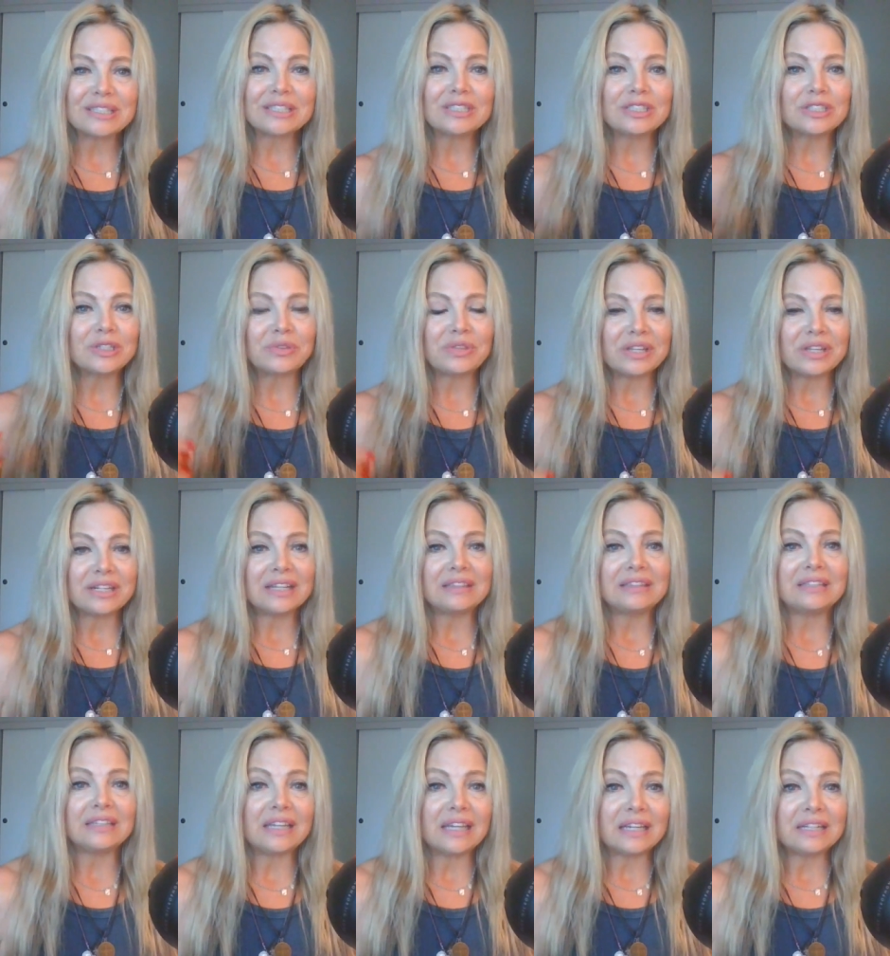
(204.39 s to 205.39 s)
And so then at
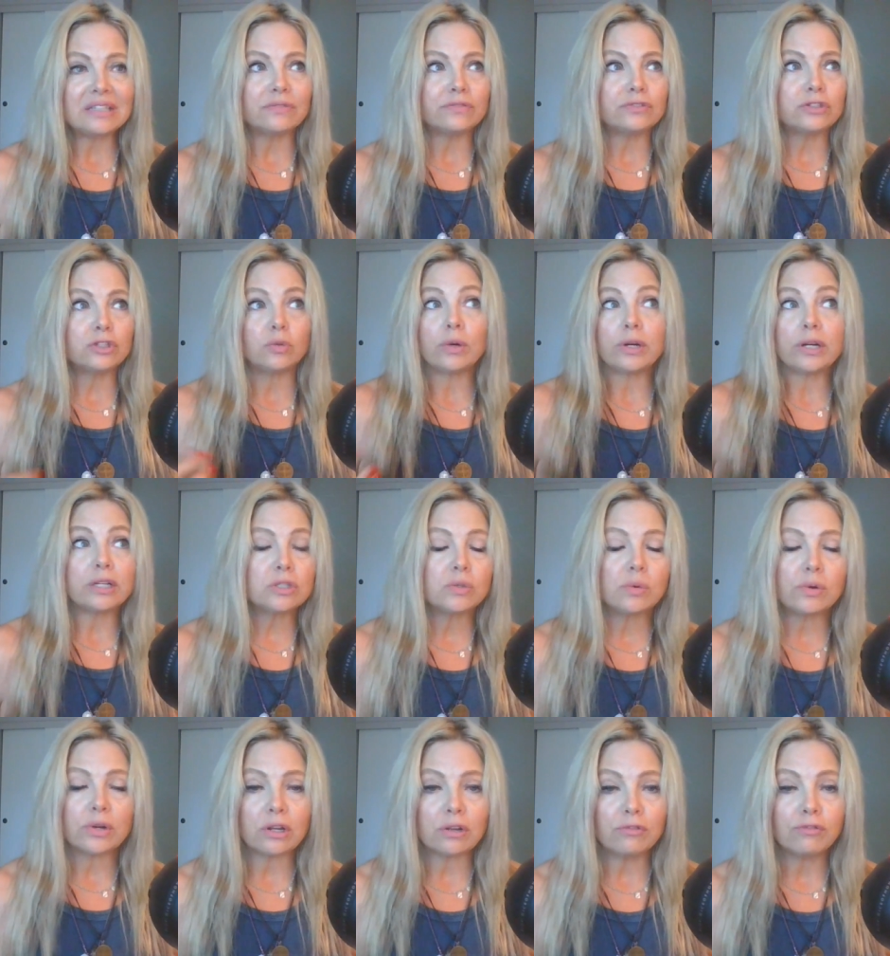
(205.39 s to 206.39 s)
the end of
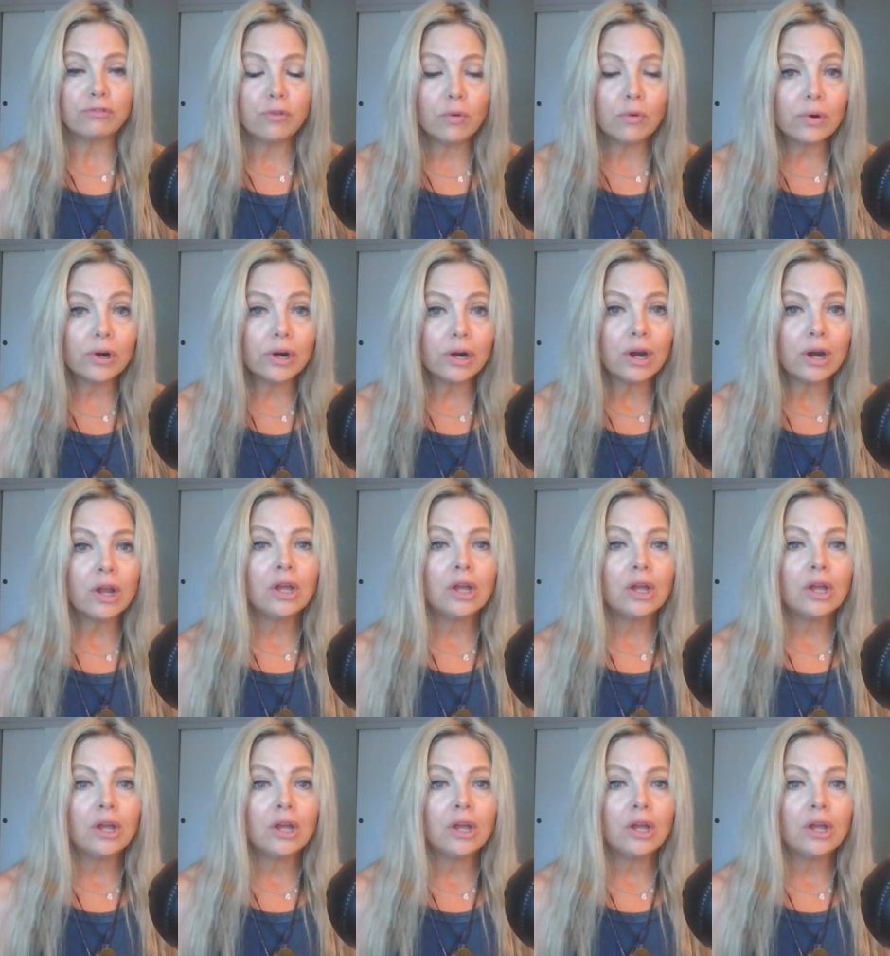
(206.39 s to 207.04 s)
2024,